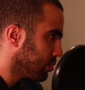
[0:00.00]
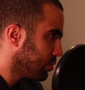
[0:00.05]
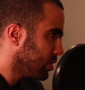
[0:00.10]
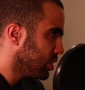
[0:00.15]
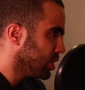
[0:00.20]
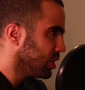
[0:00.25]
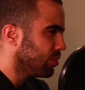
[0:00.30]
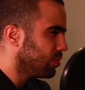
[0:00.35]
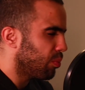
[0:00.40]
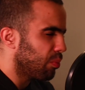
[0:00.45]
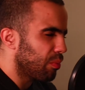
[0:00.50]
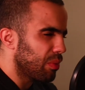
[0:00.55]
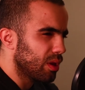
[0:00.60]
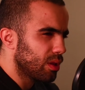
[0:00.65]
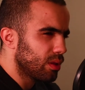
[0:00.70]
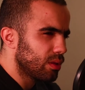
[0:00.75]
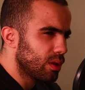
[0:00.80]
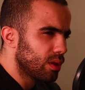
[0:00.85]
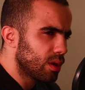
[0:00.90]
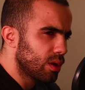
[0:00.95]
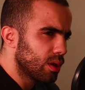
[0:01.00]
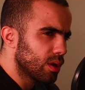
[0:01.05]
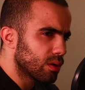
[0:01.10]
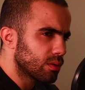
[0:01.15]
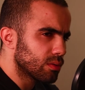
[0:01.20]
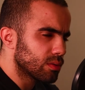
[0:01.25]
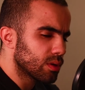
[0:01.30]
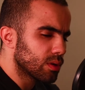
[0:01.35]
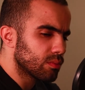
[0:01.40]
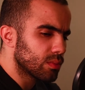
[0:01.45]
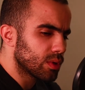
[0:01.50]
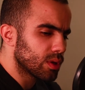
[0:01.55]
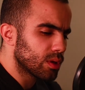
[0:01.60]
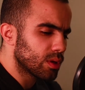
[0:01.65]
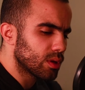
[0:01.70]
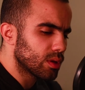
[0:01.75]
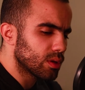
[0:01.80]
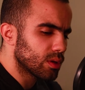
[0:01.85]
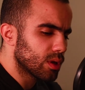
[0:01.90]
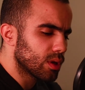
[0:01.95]
Genome building or something
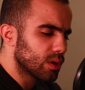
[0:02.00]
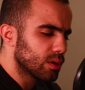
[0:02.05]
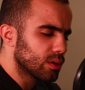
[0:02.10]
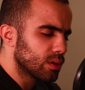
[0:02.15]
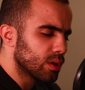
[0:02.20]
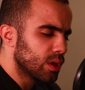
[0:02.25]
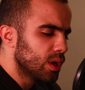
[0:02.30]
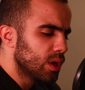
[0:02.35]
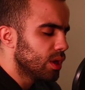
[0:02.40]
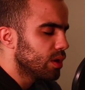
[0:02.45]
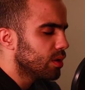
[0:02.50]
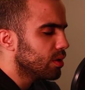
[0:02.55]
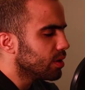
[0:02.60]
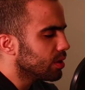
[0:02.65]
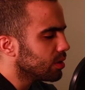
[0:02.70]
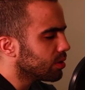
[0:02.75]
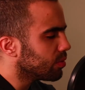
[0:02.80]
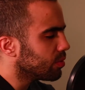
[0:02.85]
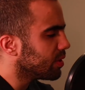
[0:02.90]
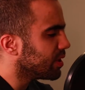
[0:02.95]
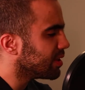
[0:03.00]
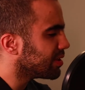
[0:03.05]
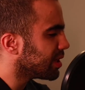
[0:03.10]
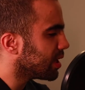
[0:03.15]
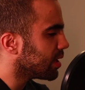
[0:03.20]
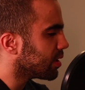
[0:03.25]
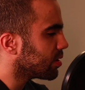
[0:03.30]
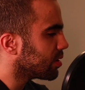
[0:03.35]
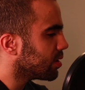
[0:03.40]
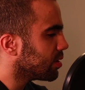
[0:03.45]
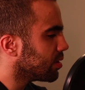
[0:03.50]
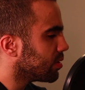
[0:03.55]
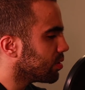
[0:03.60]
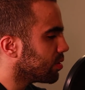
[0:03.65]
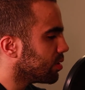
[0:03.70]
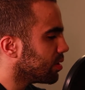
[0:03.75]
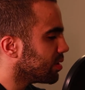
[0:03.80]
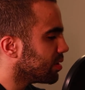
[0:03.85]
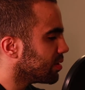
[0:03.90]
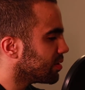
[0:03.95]
like that. Either way, it's
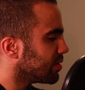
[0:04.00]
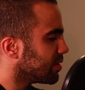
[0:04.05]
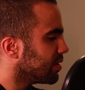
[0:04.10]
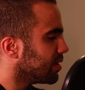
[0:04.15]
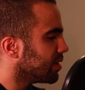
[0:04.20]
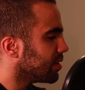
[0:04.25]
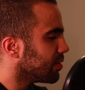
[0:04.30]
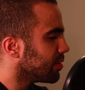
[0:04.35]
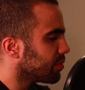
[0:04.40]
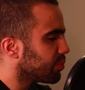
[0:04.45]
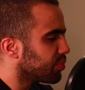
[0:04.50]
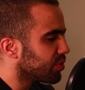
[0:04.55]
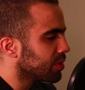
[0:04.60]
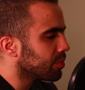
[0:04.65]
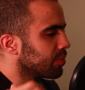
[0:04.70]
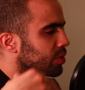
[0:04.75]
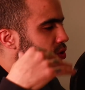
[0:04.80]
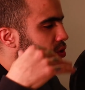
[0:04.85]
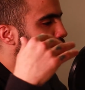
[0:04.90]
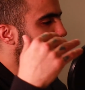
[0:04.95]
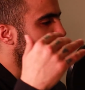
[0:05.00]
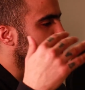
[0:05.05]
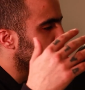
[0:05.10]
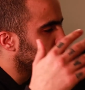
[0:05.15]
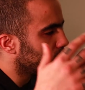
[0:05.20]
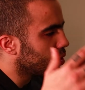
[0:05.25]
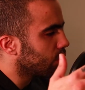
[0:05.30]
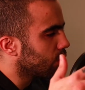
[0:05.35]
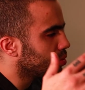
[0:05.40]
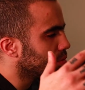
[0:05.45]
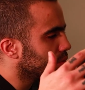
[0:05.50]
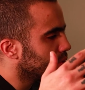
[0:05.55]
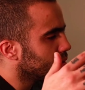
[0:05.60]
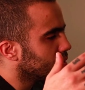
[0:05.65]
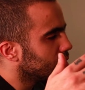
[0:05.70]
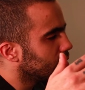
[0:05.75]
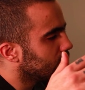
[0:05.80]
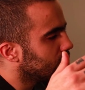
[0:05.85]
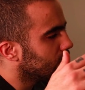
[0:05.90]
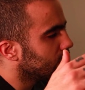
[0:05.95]
the pretty much the
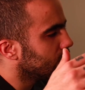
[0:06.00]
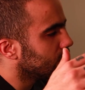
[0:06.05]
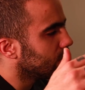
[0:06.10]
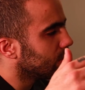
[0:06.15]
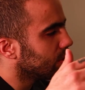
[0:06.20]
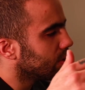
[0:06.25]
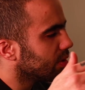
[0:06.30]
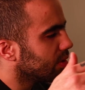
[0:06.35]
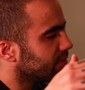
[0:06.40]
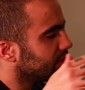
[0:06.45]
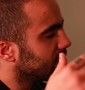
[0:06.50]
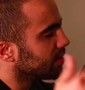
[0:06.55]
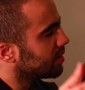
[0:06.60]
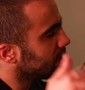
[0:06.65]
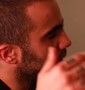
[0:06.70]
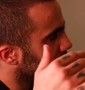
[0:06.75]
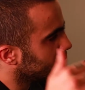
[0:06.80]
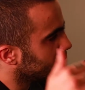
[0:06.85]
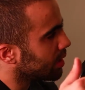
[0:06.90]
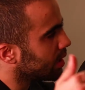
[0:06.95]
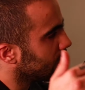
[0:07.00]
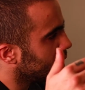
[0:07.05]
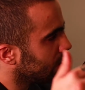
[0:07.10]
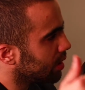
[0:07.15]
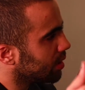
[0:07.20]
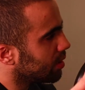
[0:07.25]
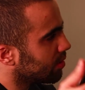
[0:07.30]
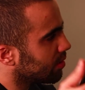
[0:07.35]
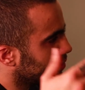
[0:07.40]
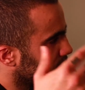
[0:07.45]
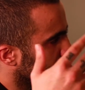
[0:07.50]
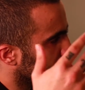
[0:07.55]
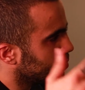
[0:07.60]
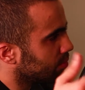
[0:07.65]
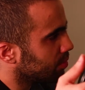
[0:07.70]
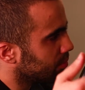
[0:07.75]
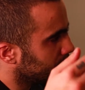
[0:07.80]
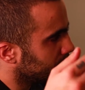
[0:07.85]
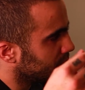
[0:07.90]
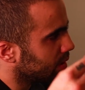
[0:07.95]
code of the DNA of a
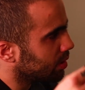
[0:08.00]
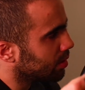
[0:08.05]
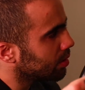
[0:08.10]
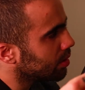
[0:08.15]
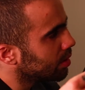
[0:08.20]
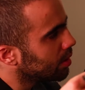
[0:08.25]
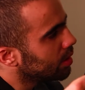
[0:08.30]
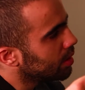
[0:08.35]
human being,